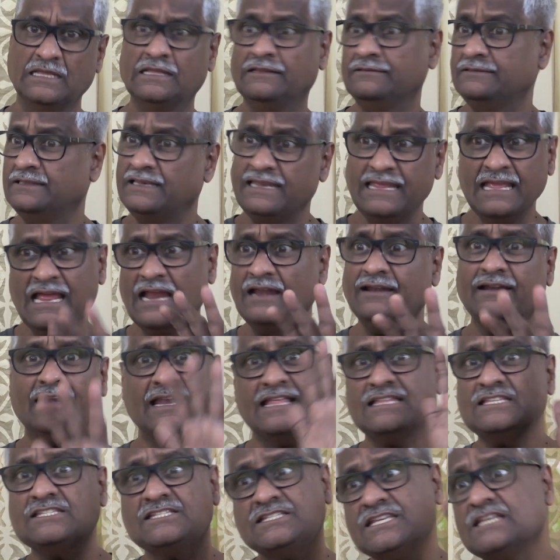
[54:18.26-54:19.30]

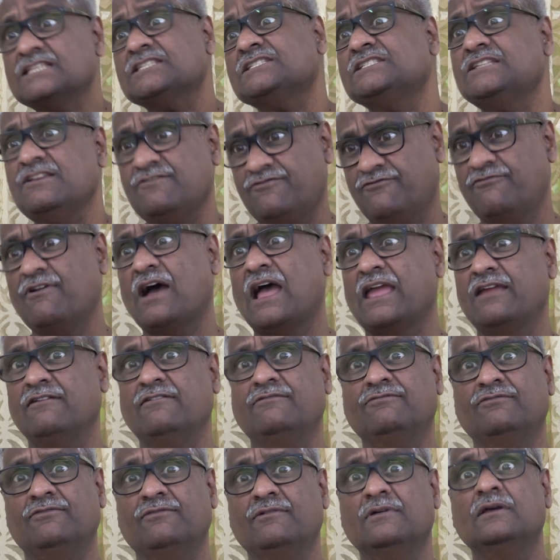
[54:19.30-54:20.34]
365
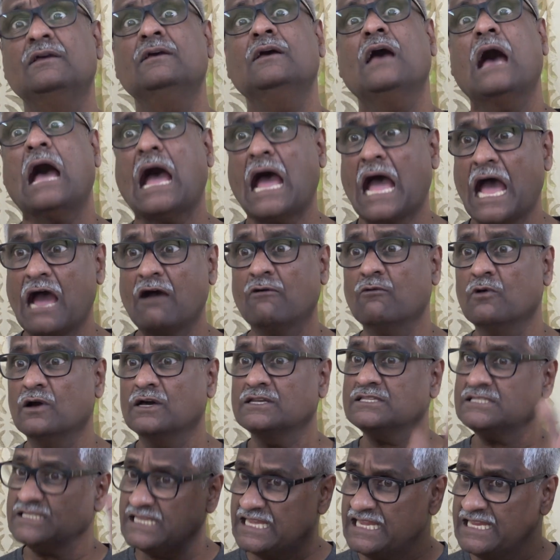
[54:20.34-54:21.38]

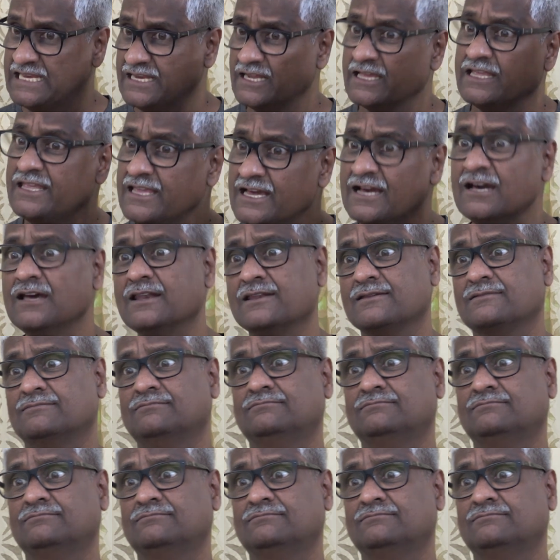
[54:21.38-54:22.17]
hours in a year,